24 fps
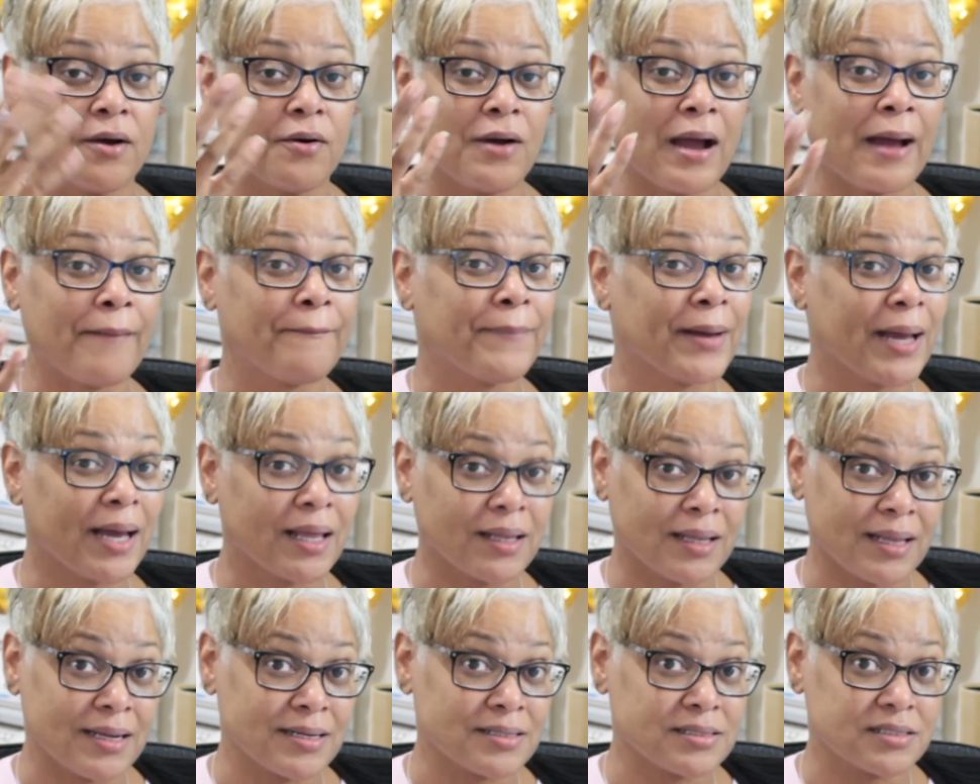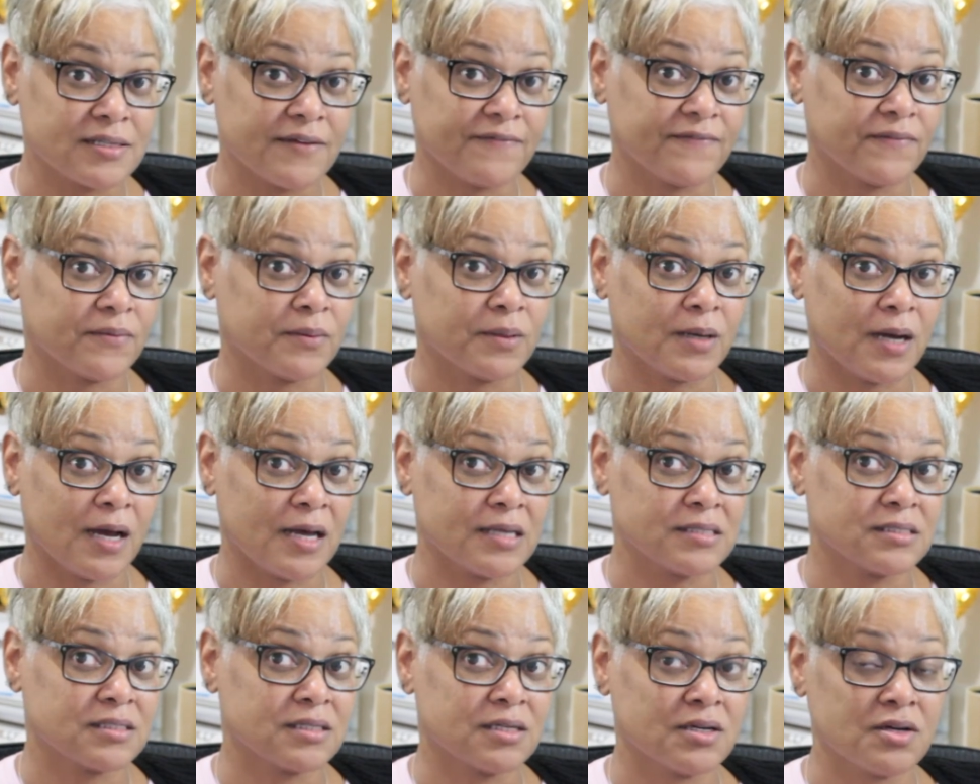I buy a lot of stuff from
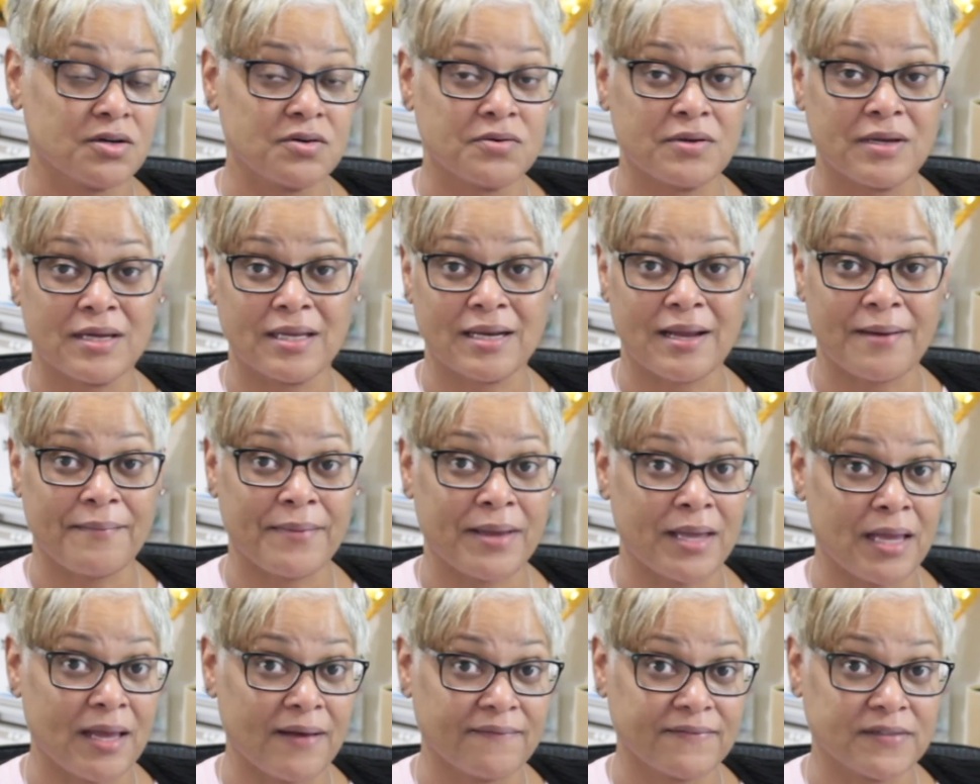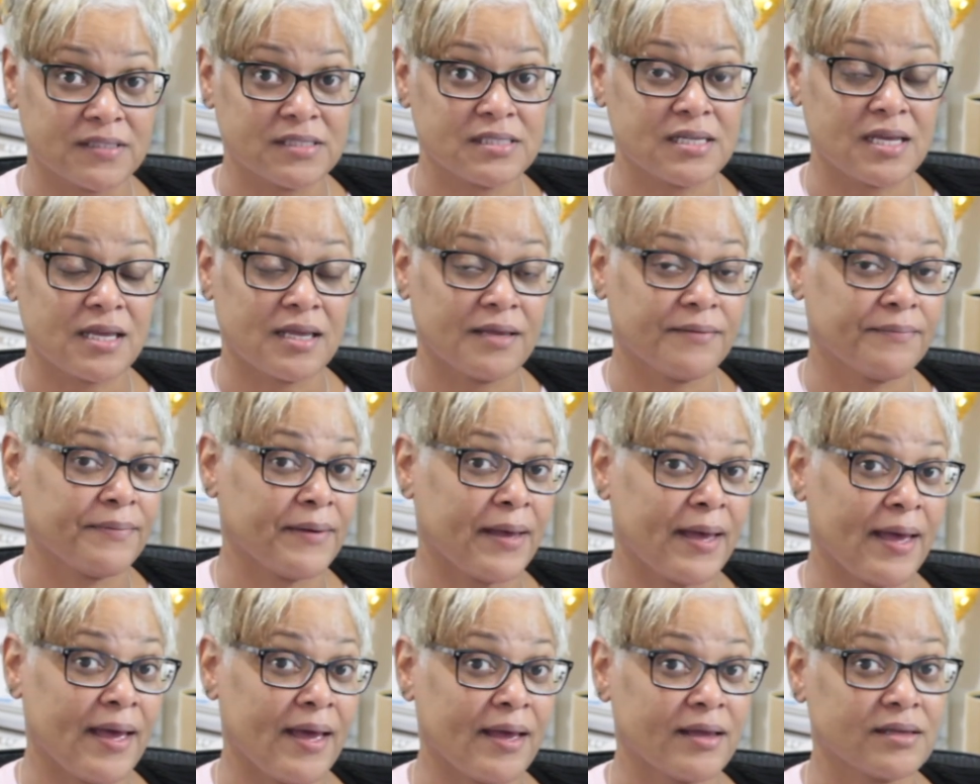Costco and I may have to take it
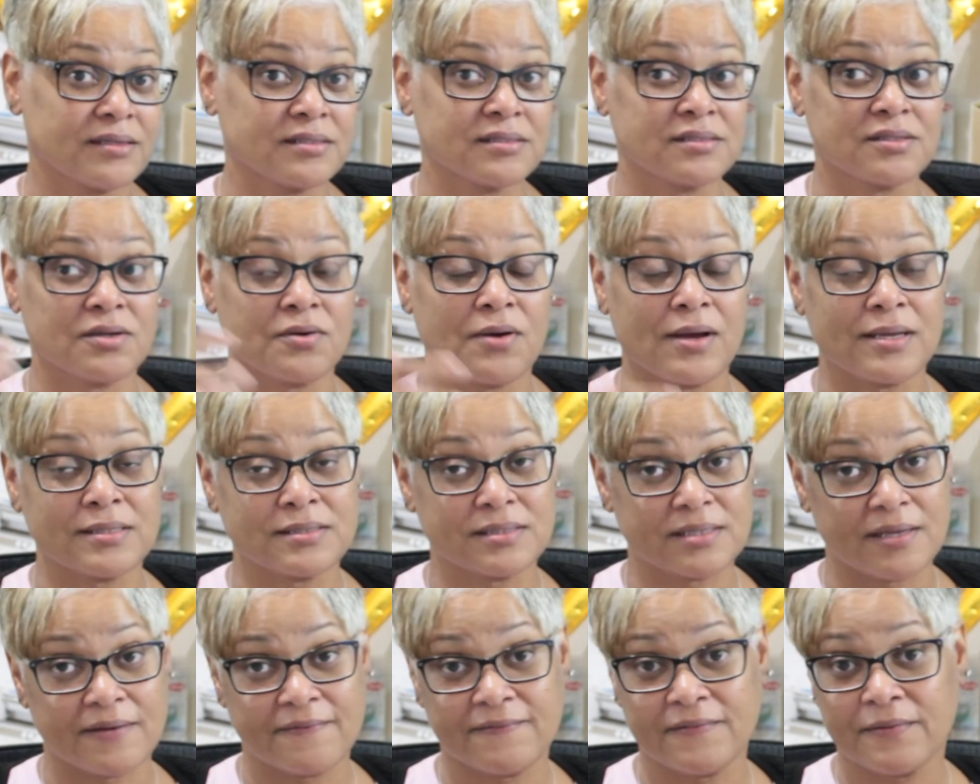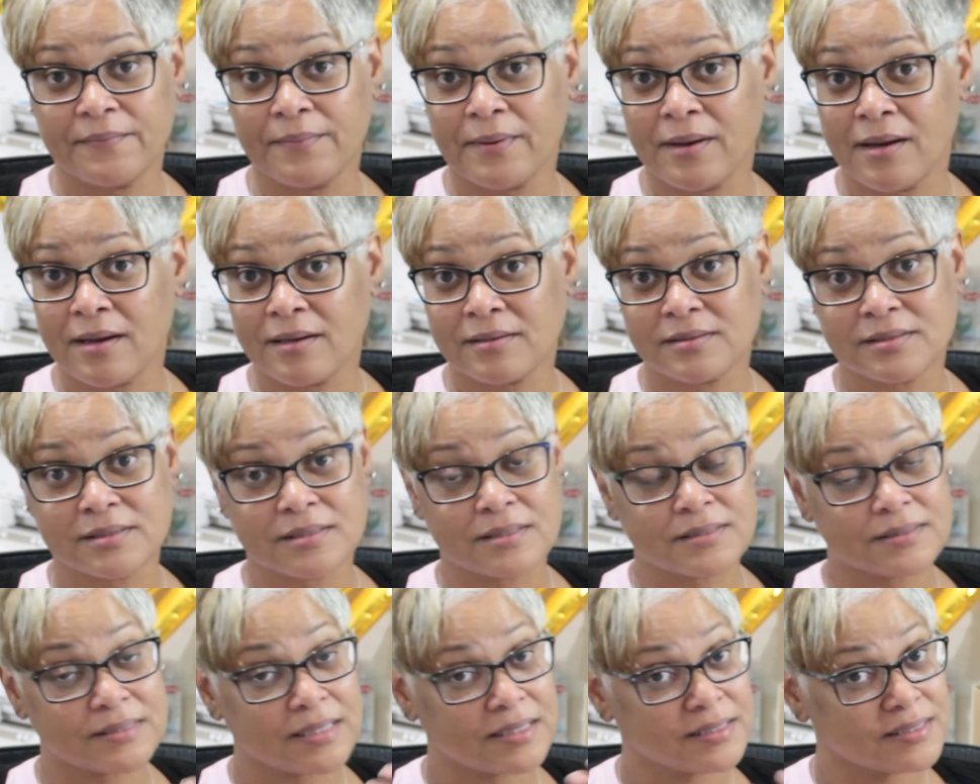back, so I save the box
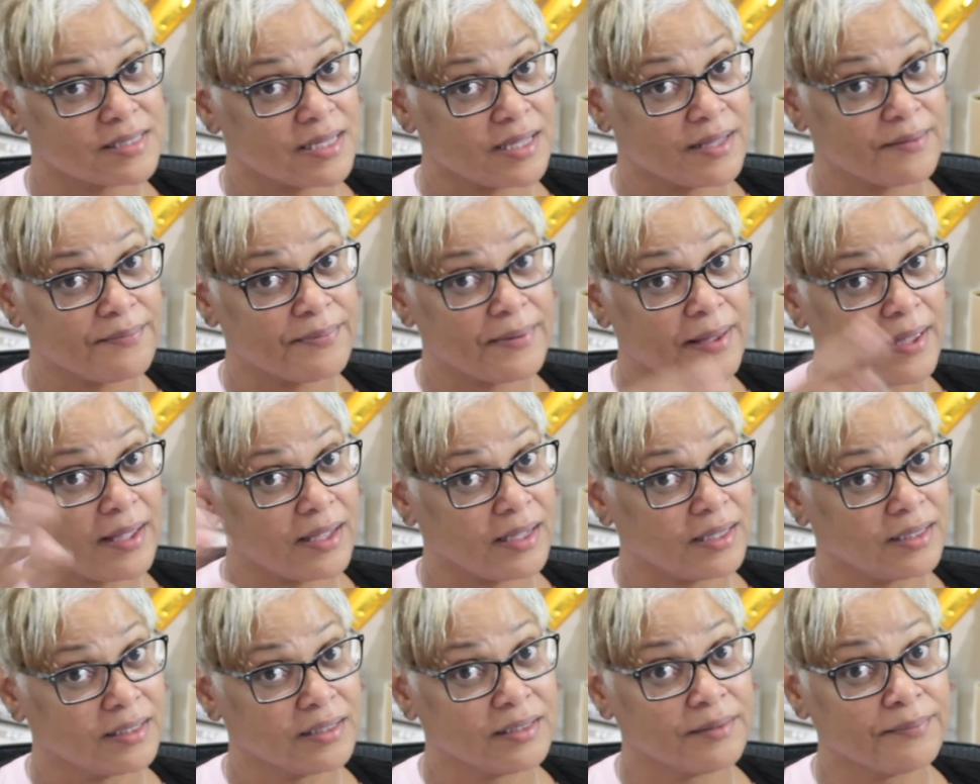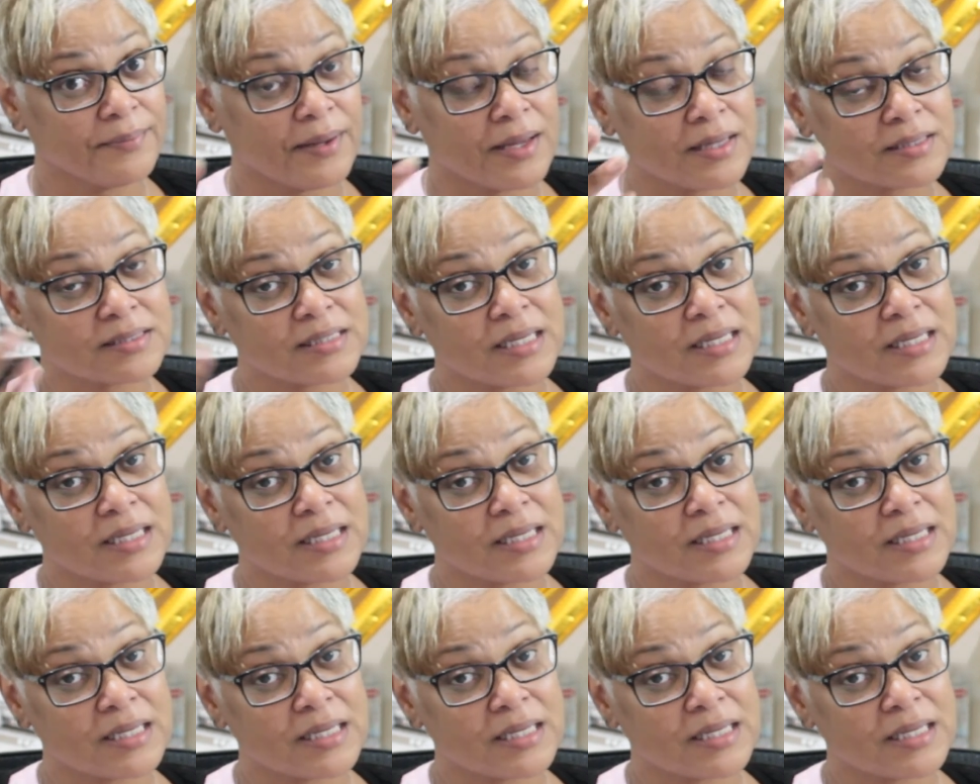because I take it back in the box.